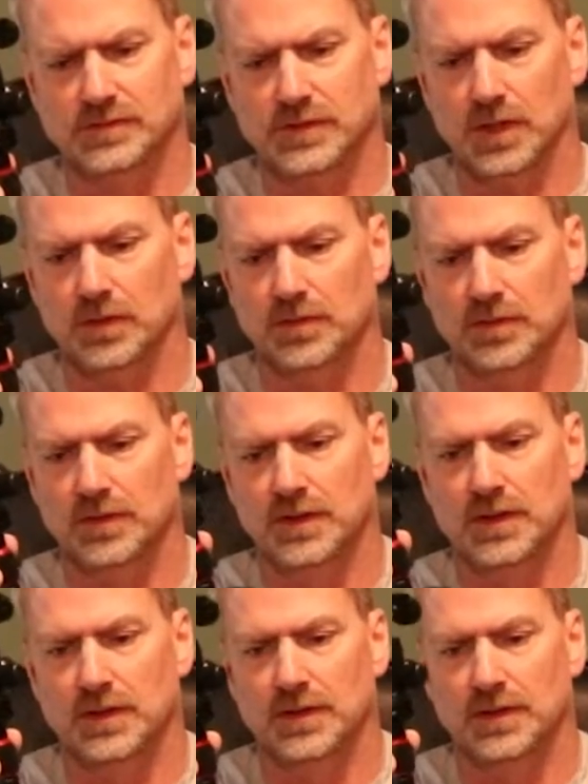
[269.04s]
Oh,
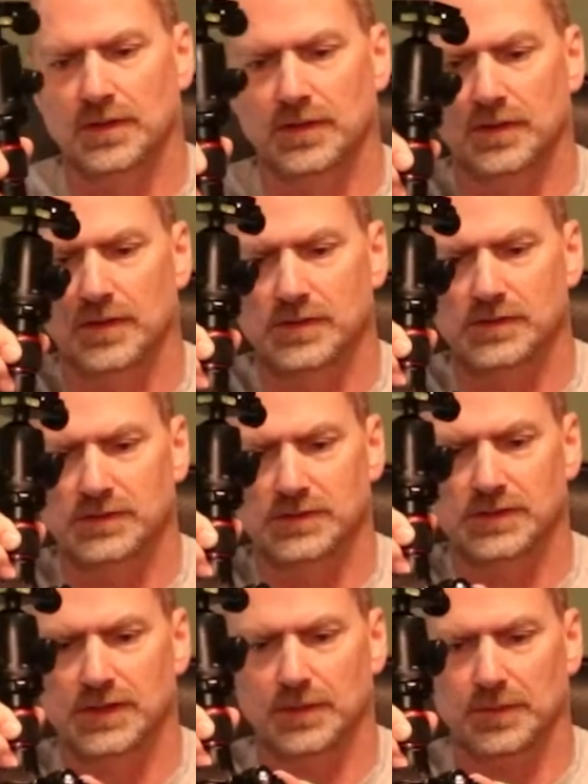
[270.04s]

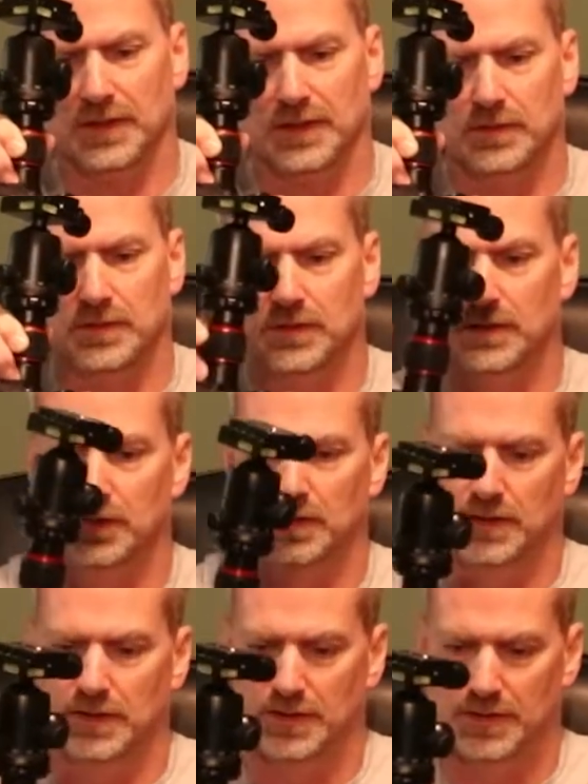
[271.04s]
there we go.
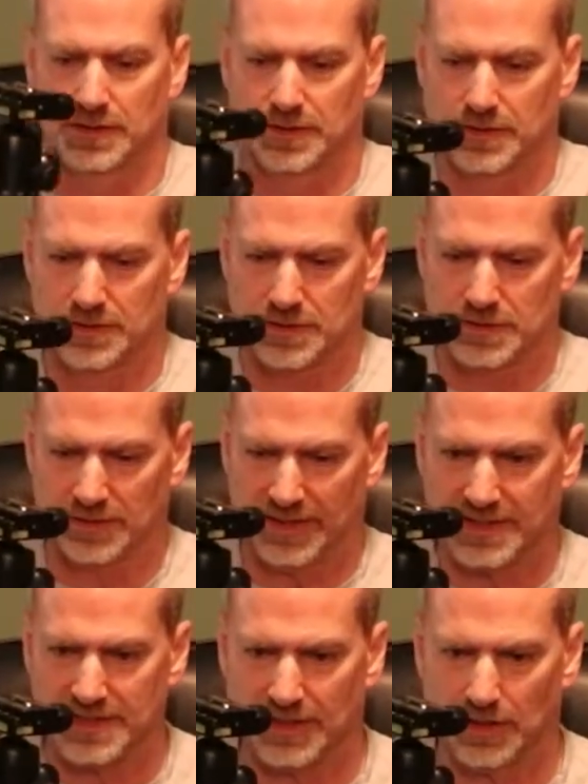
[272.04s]
So
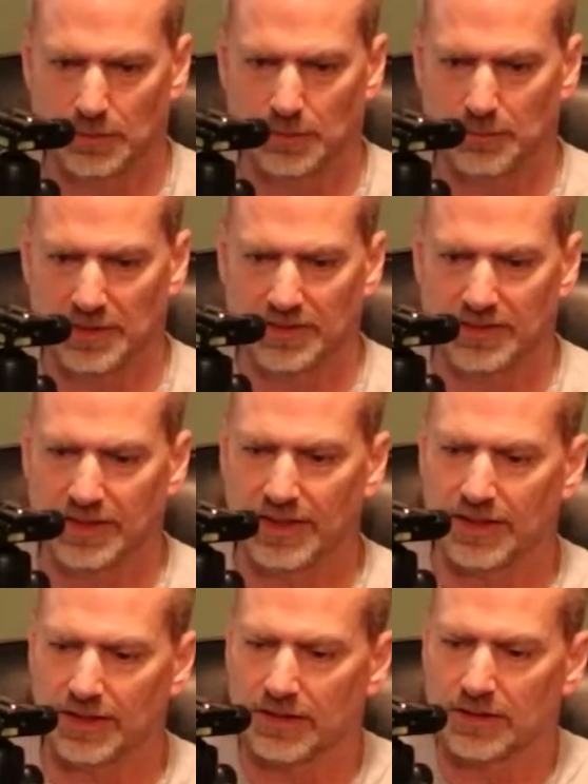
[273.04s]
that's how it would be
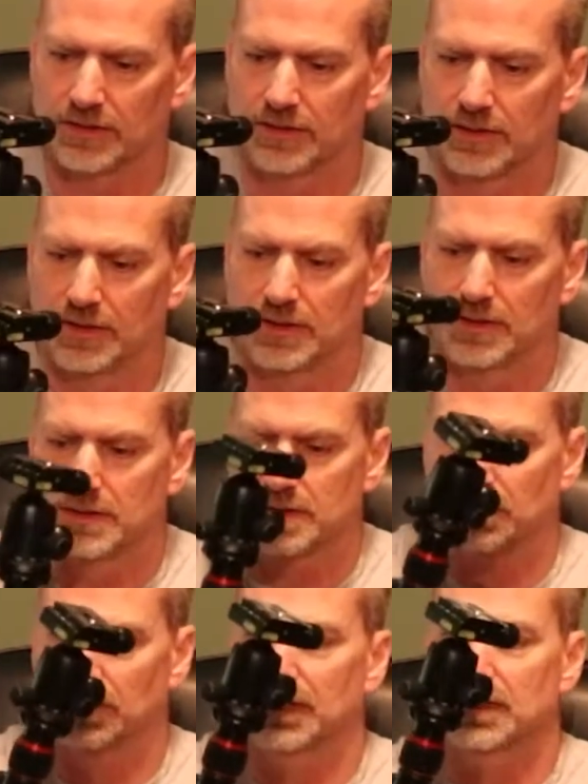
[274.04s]
there.
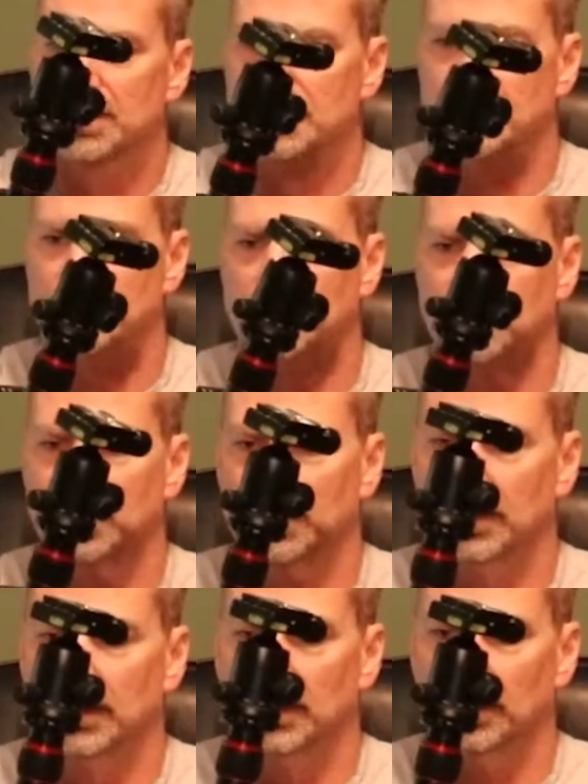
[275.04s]
So let's
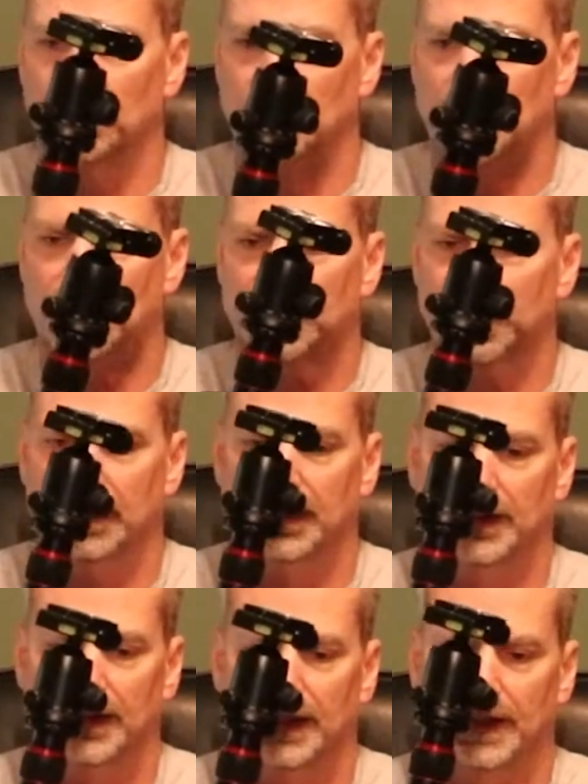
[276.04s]
lock it
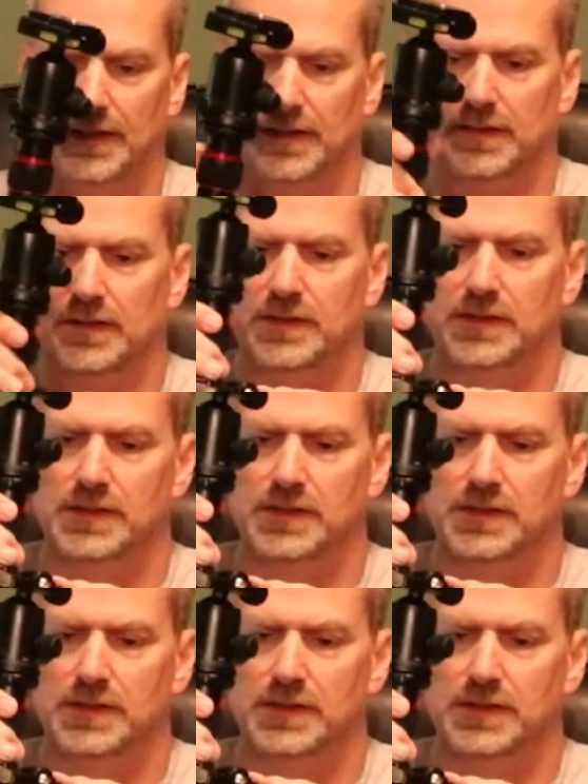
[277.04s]
in there.